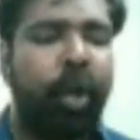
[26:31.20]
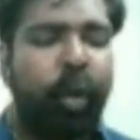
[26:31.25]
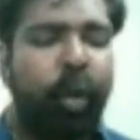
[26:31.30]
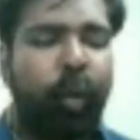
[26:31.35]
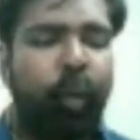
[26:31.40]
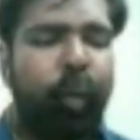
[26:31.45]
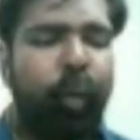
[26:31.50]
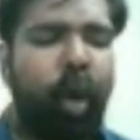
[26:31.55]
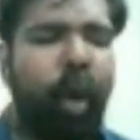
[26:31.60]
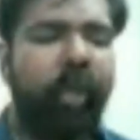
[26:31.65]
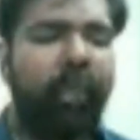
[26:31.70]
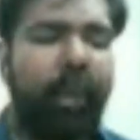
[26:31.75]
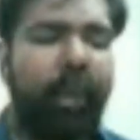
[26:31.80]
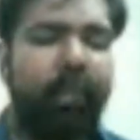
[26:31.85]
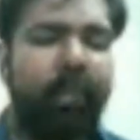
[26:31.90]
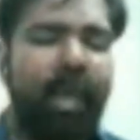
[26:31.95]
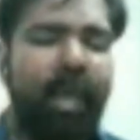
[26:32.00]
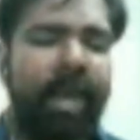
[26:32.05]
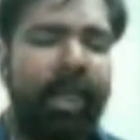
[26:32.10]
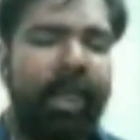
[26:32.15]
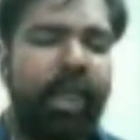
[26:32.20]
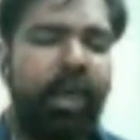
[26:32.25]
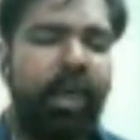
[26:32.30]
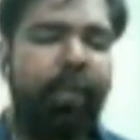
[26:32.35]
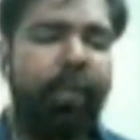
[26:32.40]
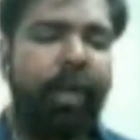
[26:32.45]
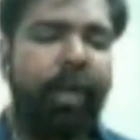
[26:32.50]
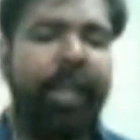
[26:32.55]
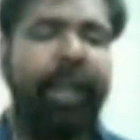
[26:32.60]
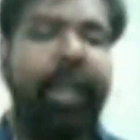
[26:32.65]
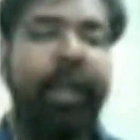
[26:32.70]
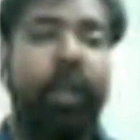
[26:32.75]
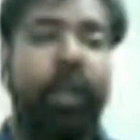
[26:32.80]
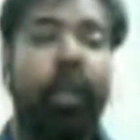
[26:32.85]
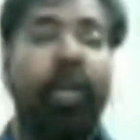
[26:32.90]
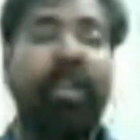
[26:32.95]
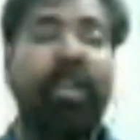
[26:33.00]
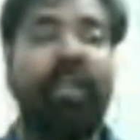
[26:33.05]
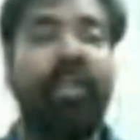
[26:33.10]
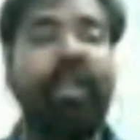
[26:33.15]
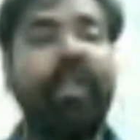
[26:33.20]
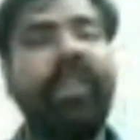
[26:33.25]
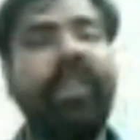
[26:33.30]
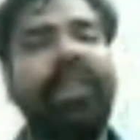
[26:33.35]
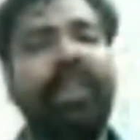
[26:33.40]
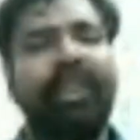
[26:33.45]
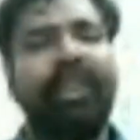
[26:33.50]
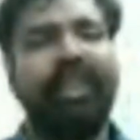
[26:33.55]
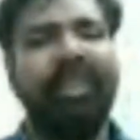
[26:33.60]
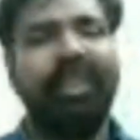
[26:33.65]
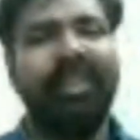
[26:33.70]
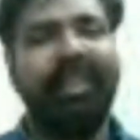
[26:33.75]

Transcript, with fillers: what manner of a hero is this?